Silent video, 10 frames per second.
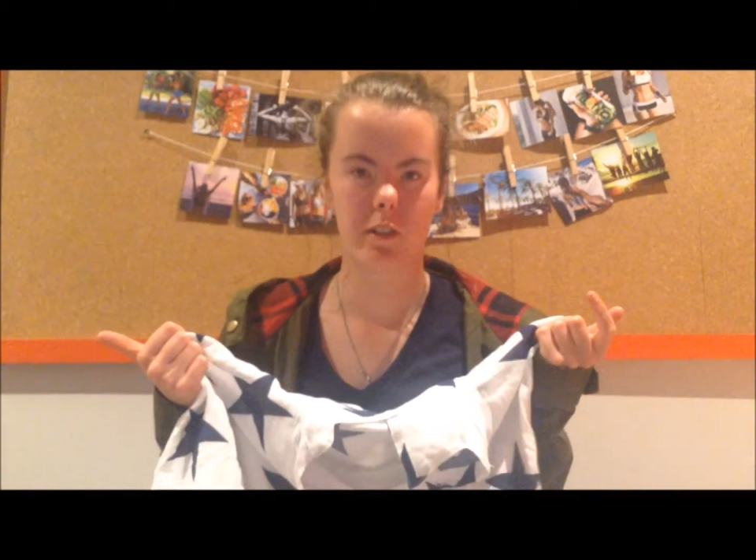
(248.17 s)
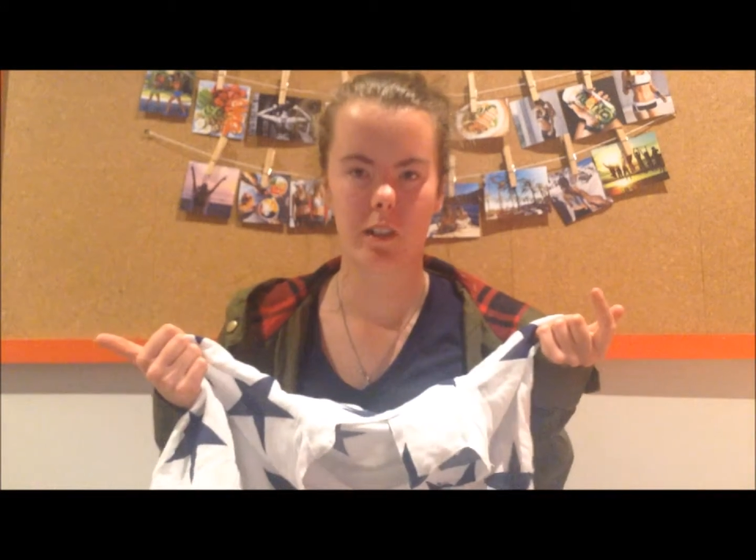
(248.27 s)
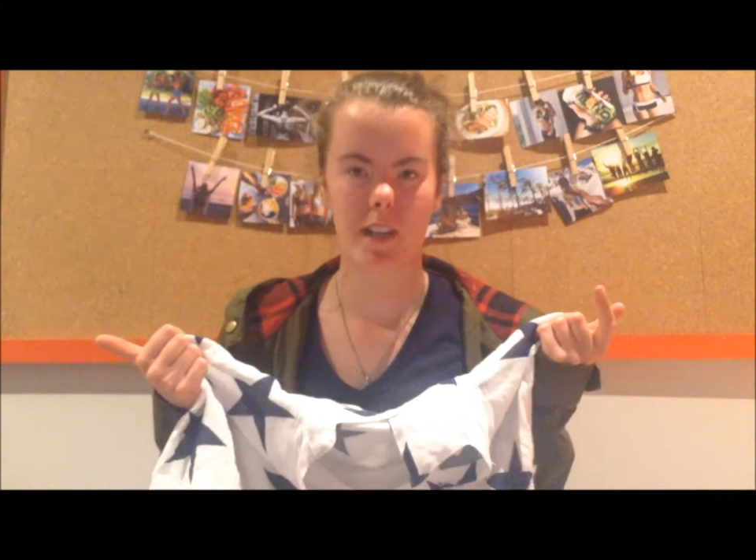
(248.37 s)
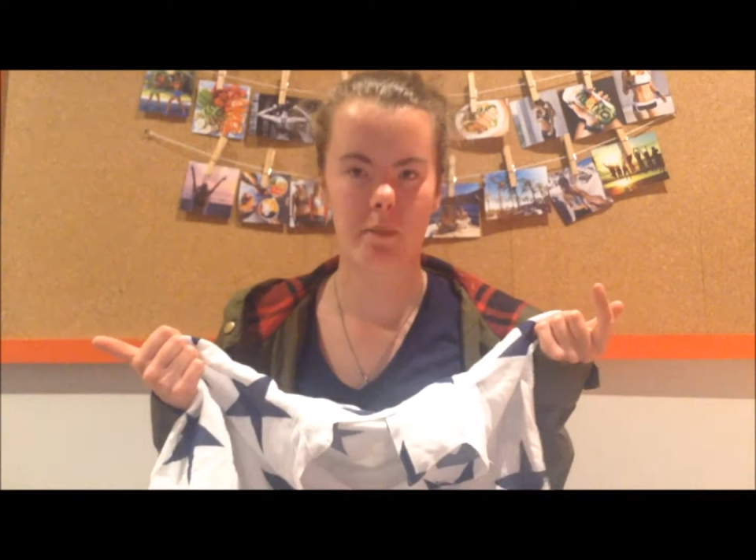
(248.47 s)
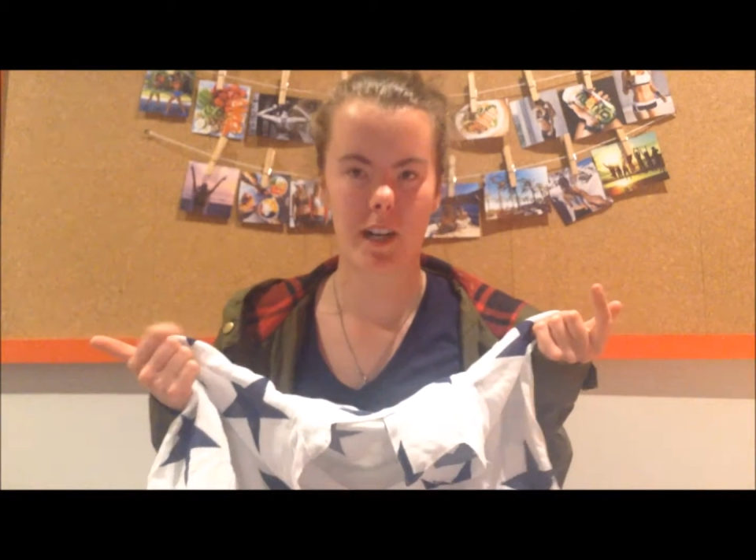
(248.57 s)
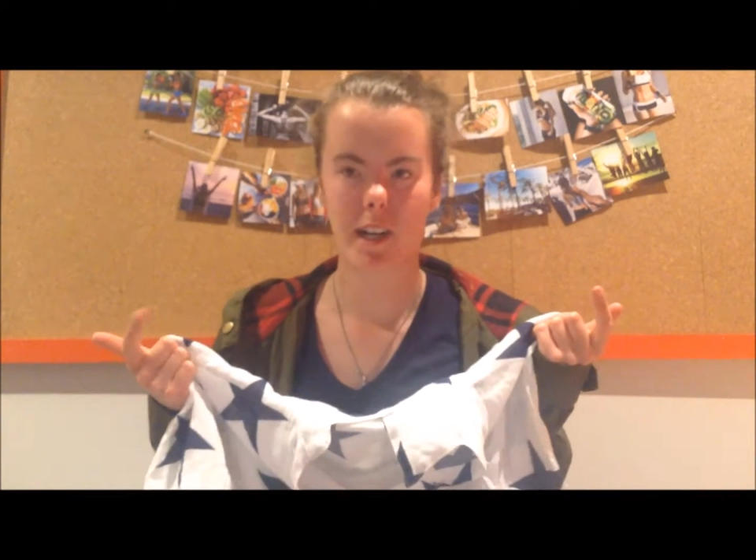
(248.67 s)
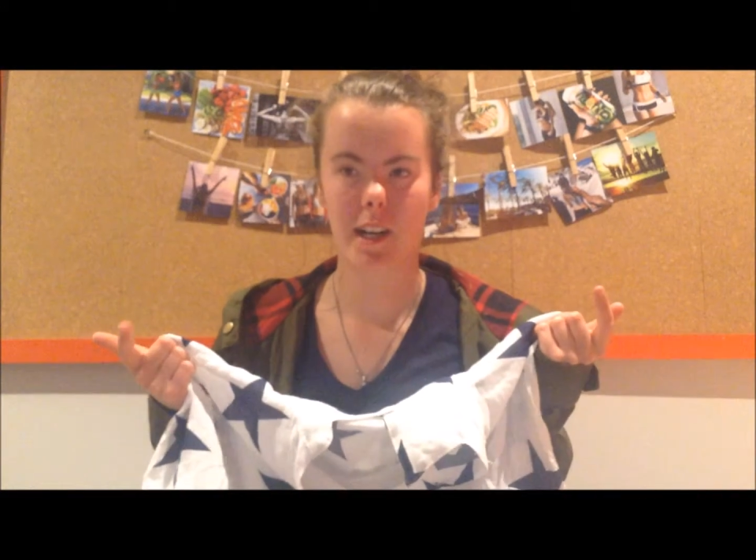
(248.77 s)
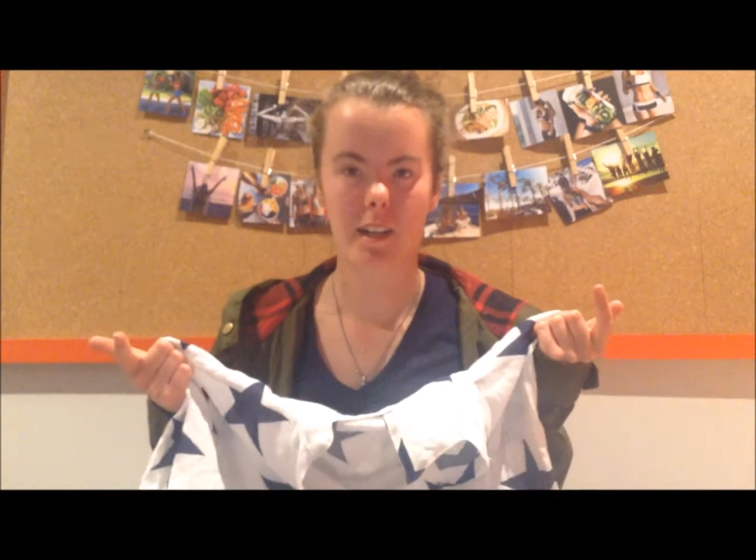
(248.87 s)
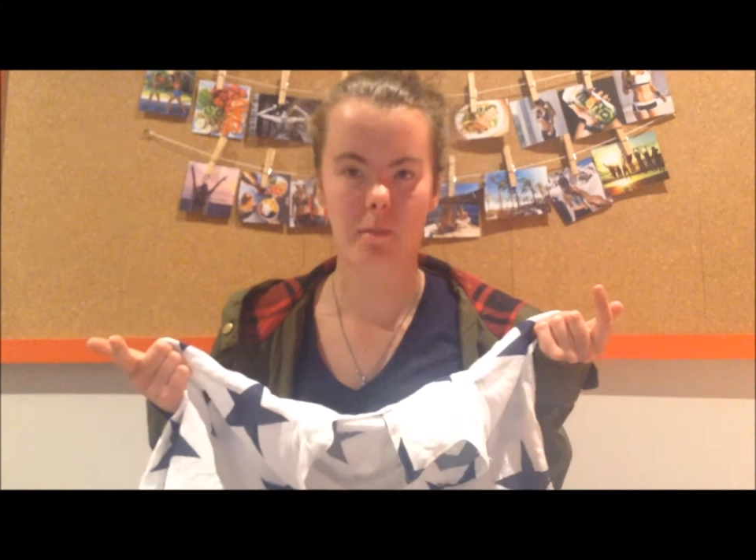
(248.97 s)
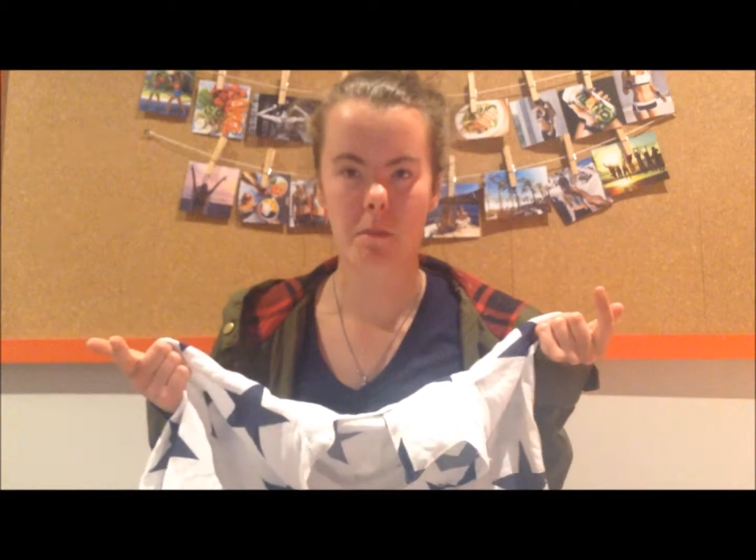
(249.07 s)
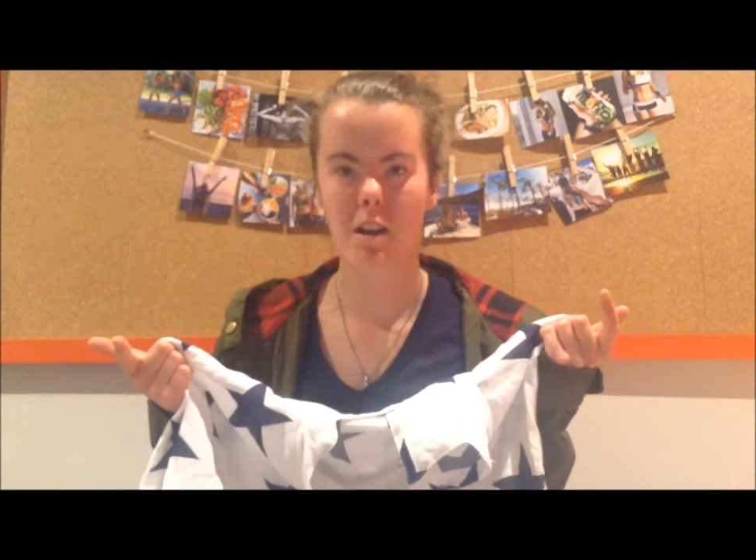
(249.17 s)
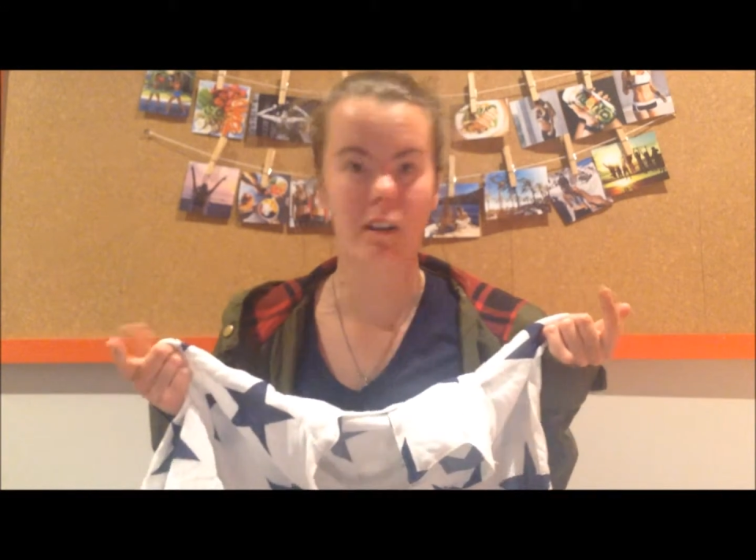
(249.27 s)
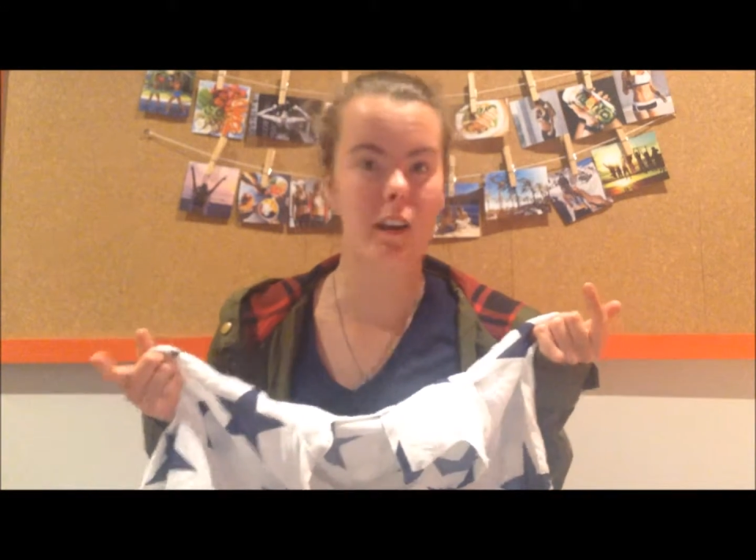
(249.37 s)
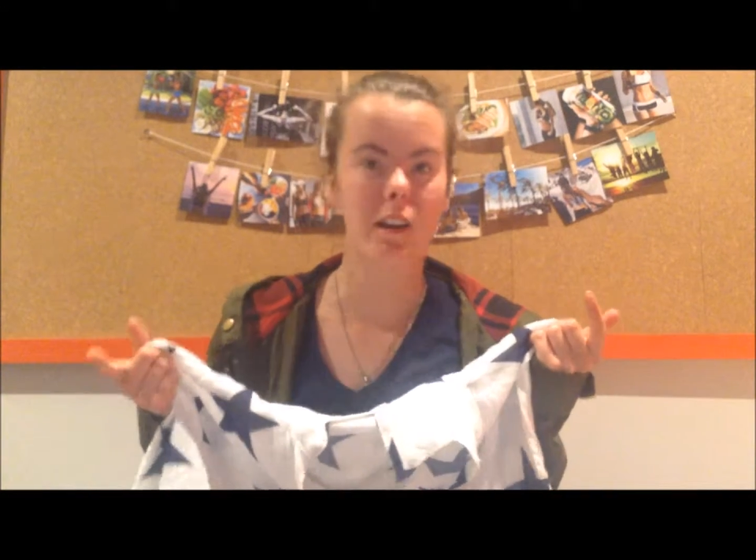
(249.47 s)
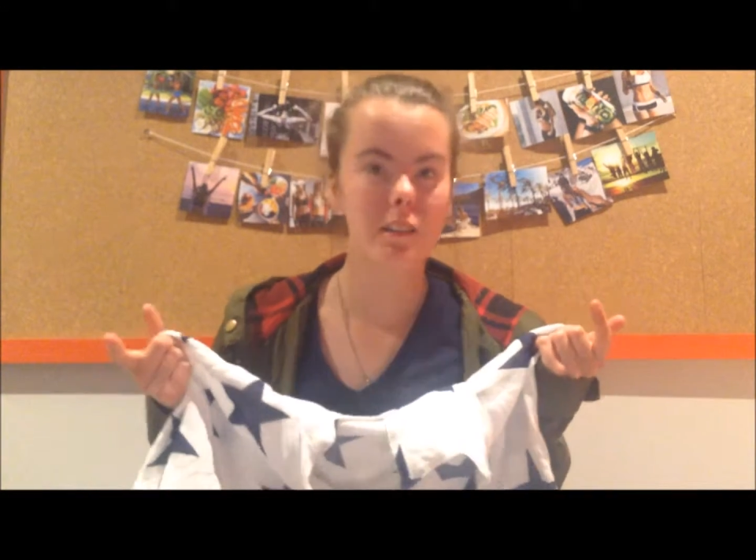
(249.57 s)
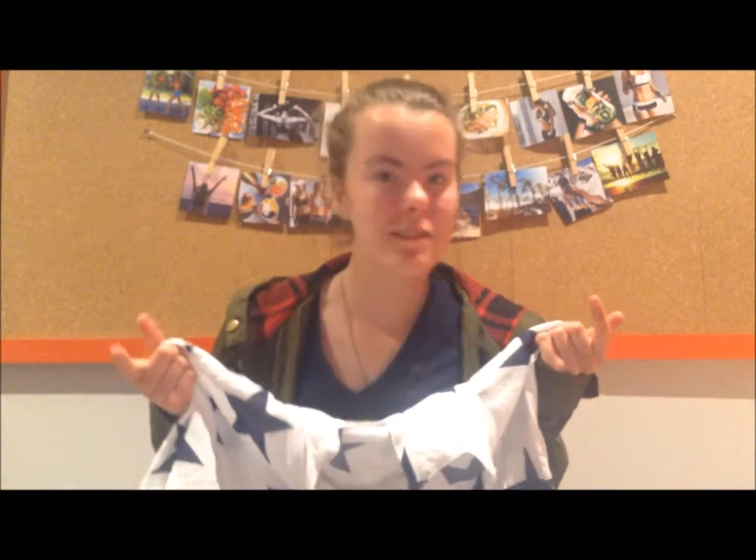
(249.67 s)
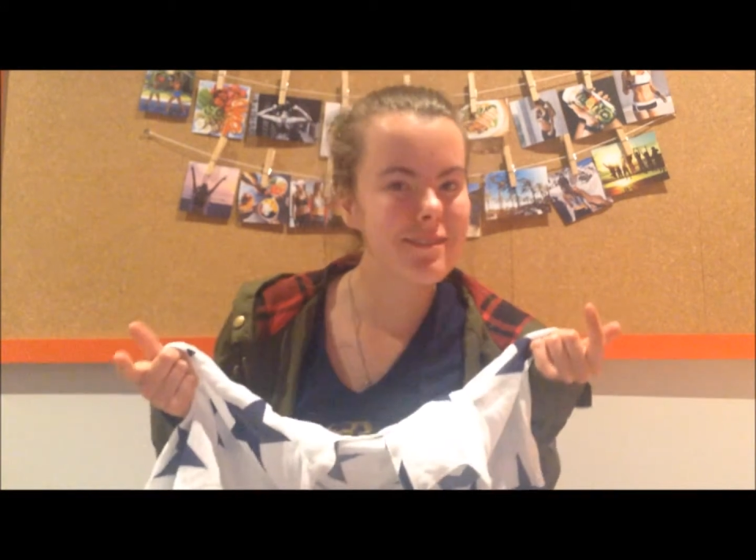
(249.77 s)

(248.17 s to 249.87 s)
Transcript: of July party in America.